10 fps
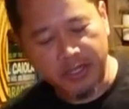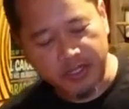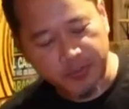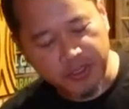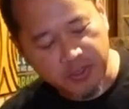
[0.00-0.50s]
you're
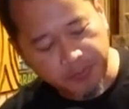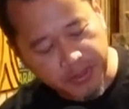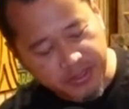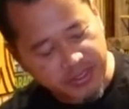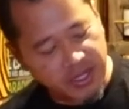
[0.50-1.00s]
supposed to
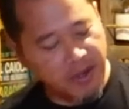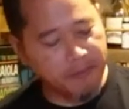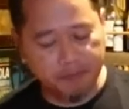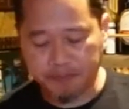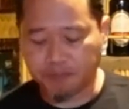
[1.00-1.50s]
put
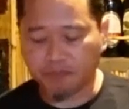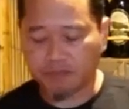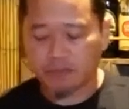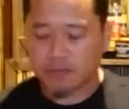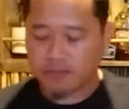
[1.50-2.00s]
some
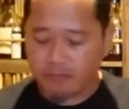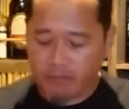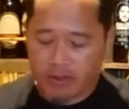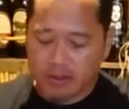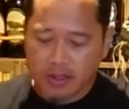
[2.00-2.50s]

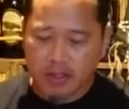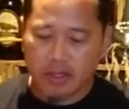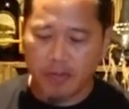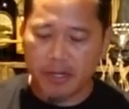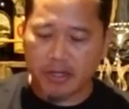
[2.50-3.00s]

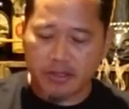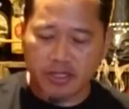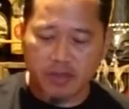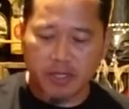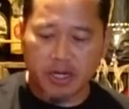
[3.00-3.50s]
nutmeg or
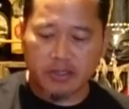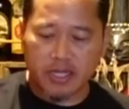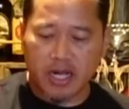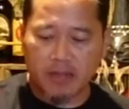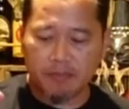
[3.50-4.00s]
cinnamon on
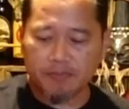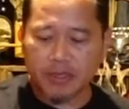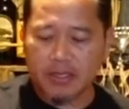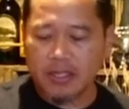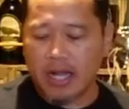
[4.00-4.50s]
top.
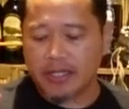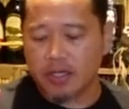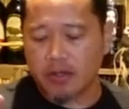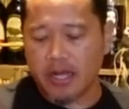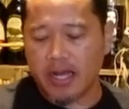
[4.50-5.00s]
I
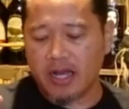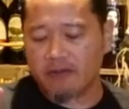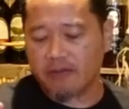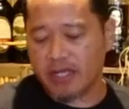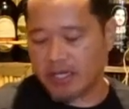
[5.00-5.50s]
don't
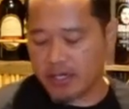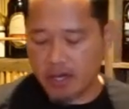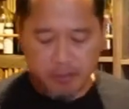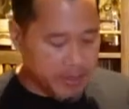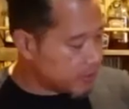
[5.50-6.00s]
have any
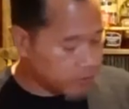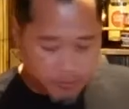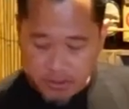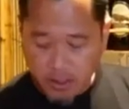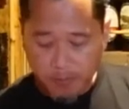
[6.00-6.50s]
nutmeg, so I'm
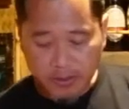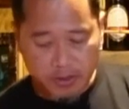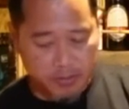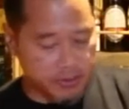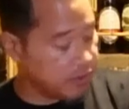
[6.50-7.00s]
just going to put
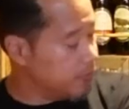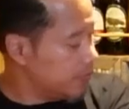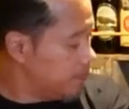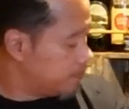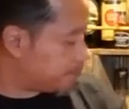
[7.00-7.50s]
some
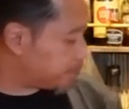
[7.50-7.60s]
cinnamon.